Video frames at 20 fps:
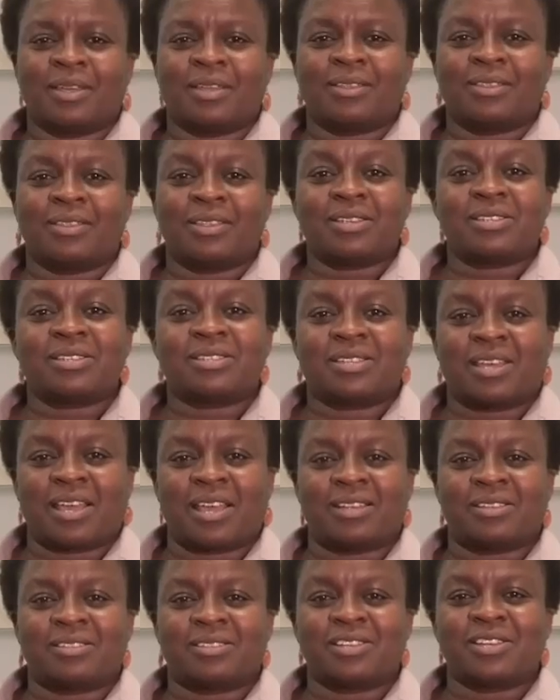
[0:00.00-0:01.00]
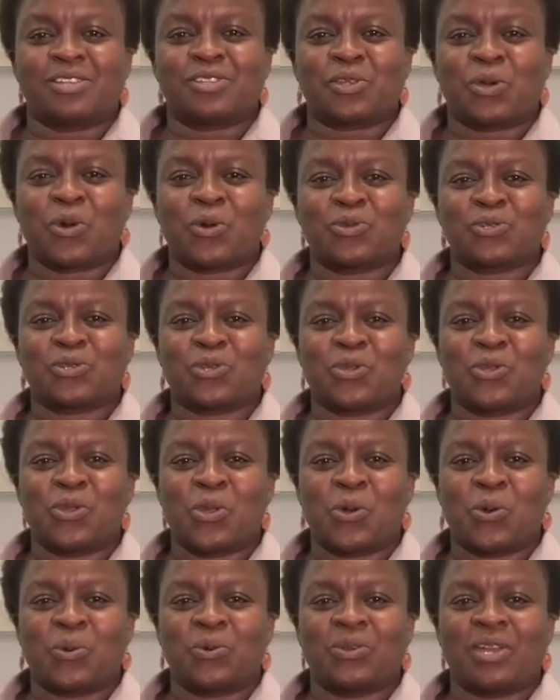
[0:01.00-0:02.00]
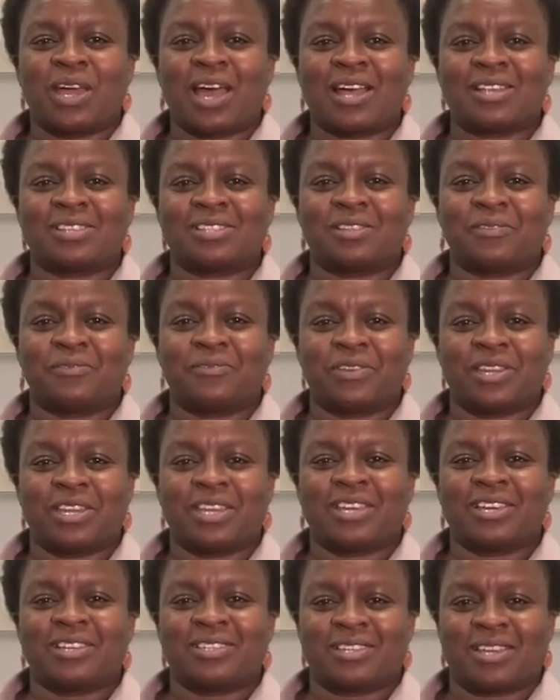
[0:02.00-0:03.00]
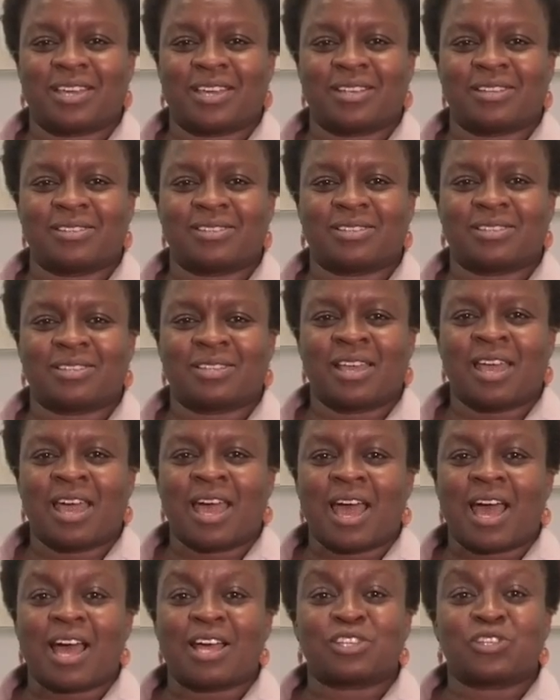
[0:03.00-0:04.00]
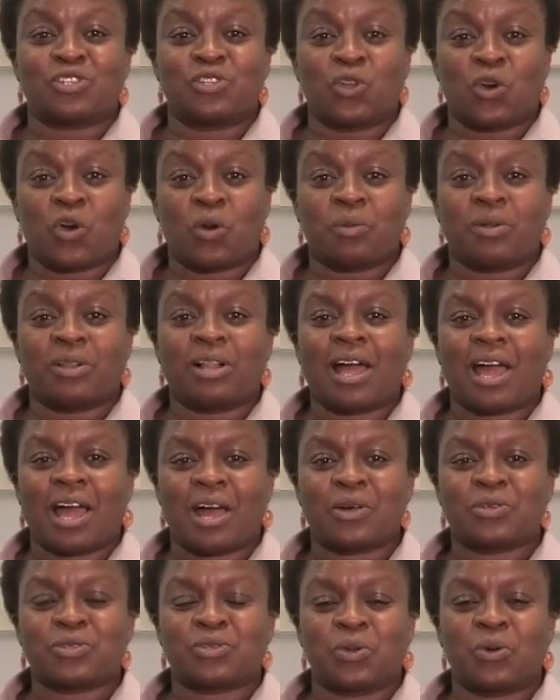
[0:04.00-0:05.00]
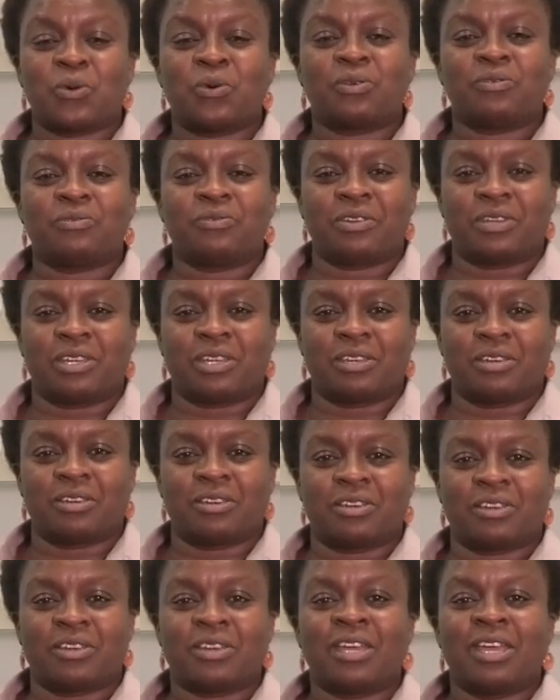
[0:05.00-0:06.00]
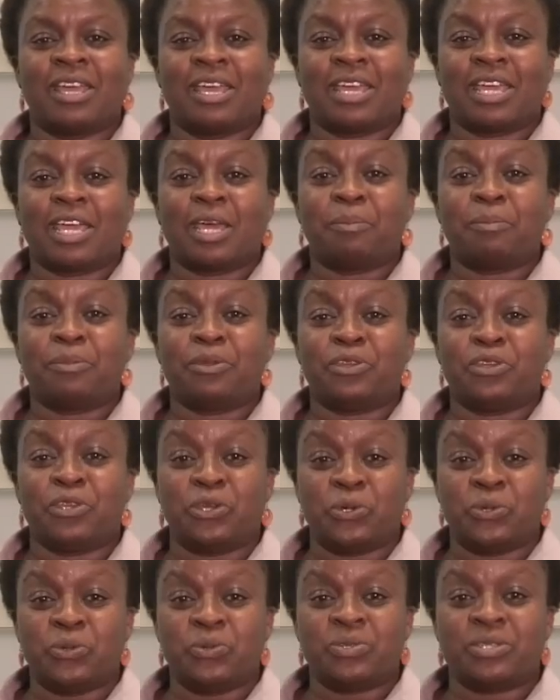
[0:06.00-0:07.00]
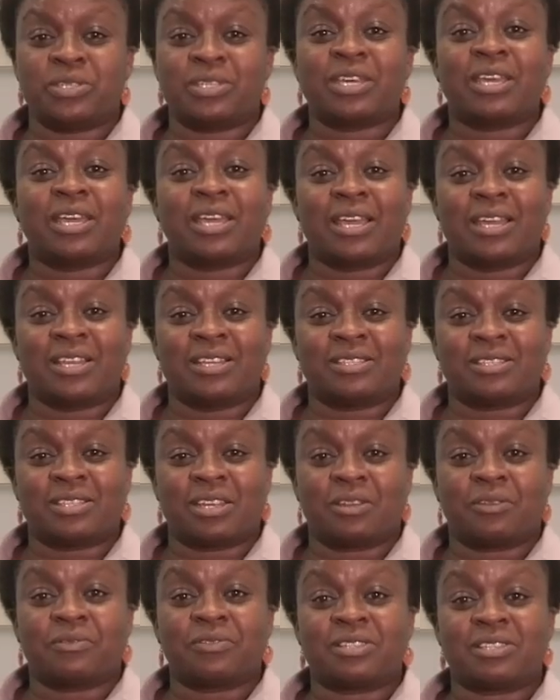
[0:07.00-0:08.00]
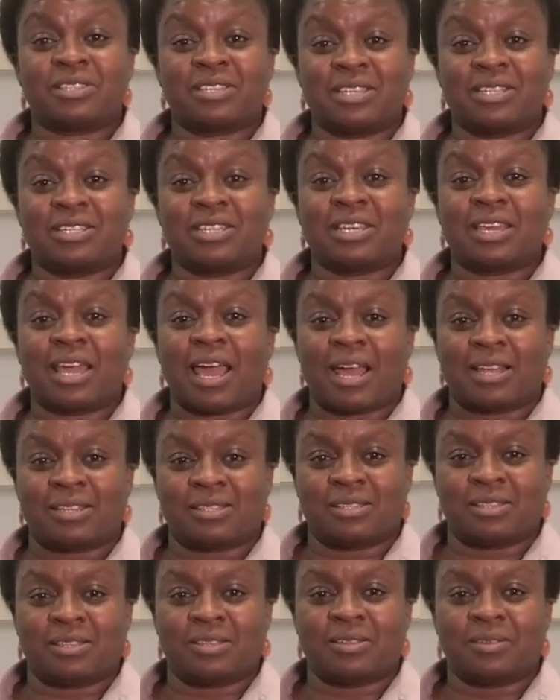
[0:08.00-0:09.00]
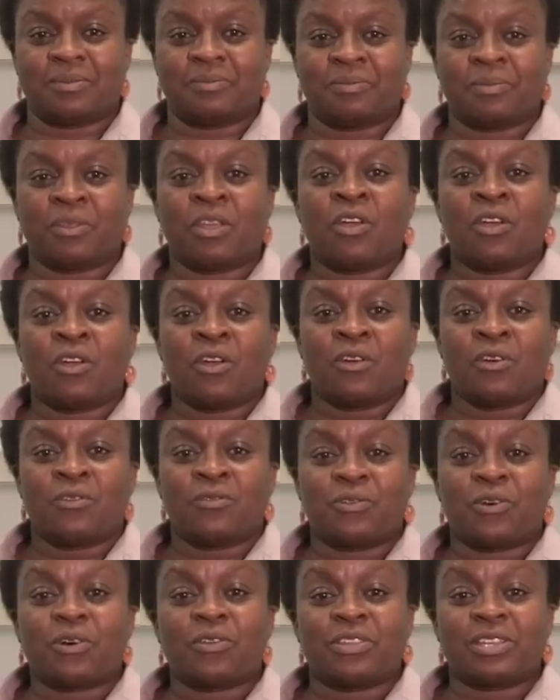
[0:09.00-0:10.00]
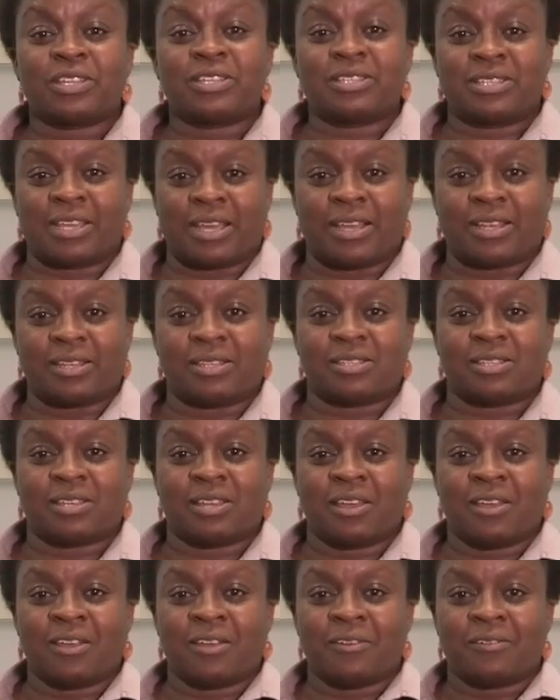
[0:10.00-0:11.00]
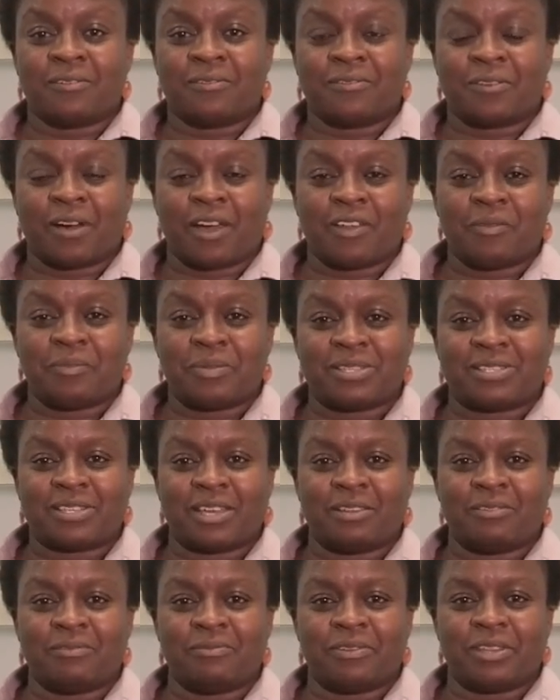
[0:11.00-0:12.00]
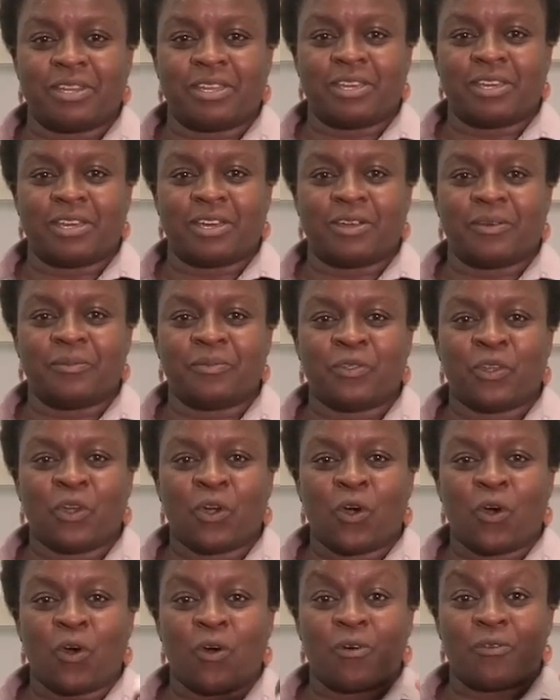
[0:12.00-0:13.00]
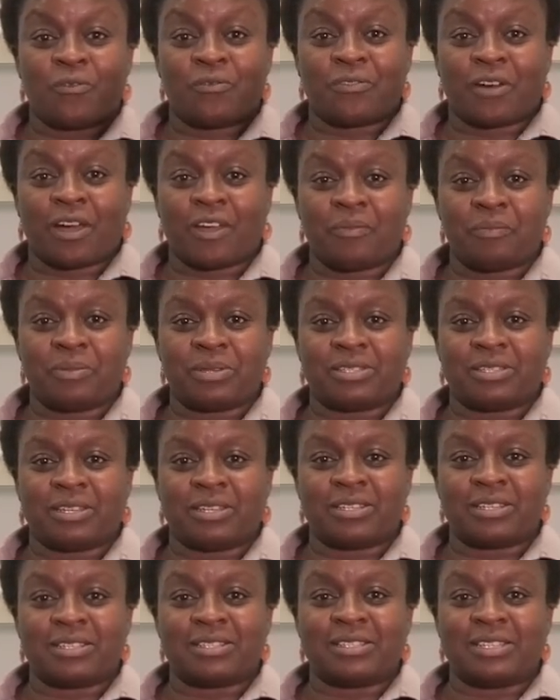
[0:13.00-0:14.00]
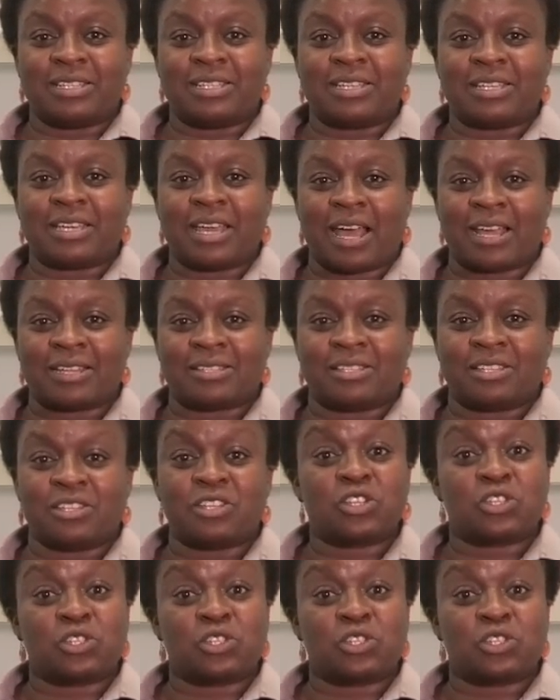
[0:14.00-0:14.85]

This test is also known as the vinegar test, as normal household vinegar can be used instead of acetic acid. For this test, 5% vinegar or 5% acetic acid